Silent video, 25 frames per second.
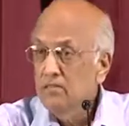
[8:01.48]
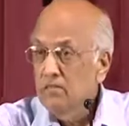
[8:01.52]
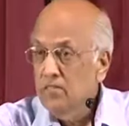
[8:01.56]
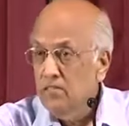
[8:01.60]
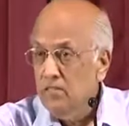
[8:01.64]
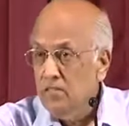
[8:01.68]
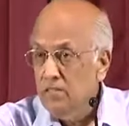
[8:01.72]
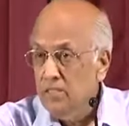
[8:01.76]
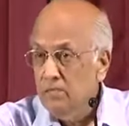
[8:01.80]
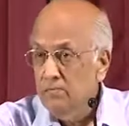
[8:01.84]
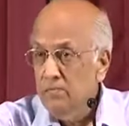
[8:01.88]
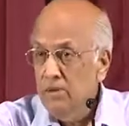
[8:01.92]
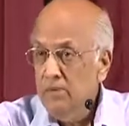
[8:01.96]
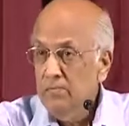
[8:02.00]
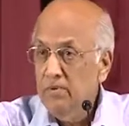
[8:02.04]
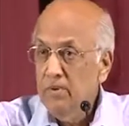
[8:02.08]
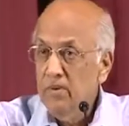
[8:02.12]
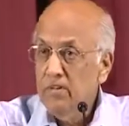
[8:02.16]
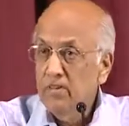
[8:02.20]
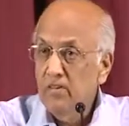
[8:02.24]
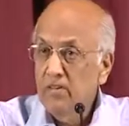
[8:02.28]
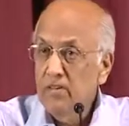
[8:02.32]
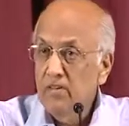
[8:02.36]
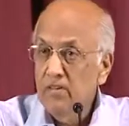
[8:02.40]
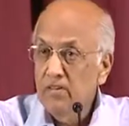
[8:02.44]
the richest
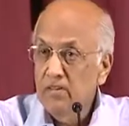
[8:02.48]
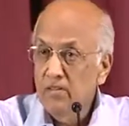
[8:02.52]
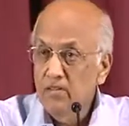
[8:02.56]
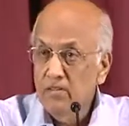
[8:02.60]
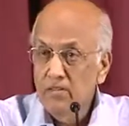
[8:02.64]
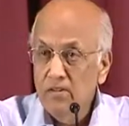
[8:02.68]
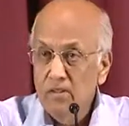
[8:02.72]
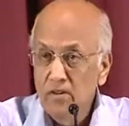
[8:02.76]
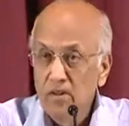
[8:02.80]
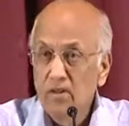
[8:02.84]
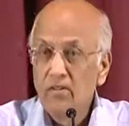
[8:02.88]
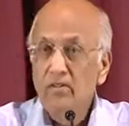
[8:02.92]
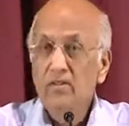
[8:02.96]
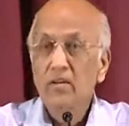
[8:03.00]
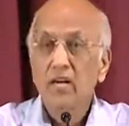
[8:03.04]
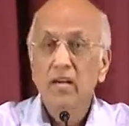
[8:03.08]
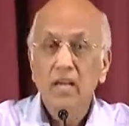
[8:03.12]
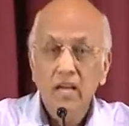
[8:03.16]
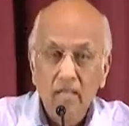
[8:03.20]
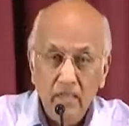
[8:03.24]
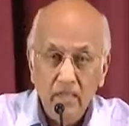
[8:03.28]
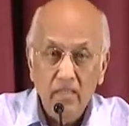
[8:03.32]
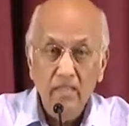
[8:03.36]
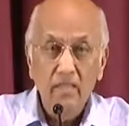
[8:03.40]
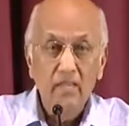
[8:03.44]
people on the earth or the
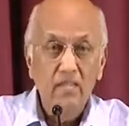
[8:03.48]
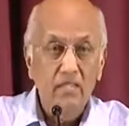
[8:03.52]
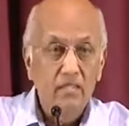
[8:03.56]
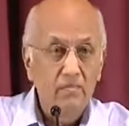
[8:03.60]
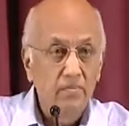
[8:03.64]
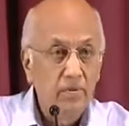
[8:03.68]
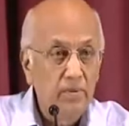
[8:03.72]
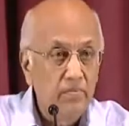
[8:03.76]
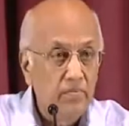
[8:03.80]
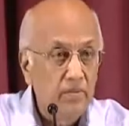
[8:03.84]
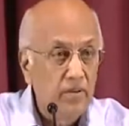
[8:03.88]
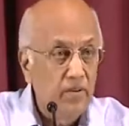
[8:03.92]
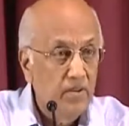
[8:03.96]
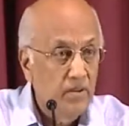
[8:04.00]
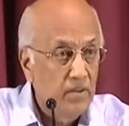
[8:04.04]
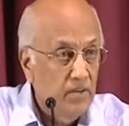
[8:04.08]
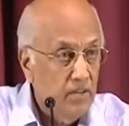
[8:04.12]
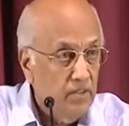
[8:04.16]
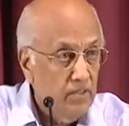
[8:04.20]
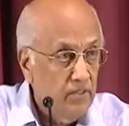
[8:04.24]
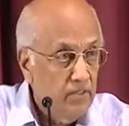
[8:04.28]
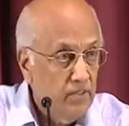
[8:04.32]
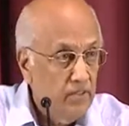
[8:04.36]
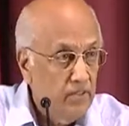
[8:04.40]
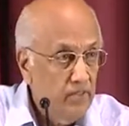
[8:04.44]
healthiest people on
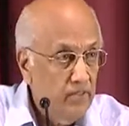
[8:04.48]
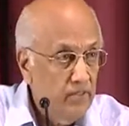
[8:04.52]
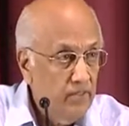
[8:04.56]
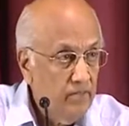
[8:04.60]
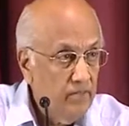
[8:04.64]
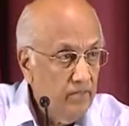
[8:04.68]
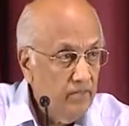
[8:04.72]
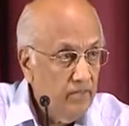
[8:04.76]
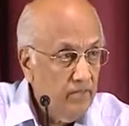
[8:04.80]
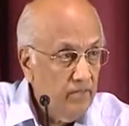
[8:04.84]
earth.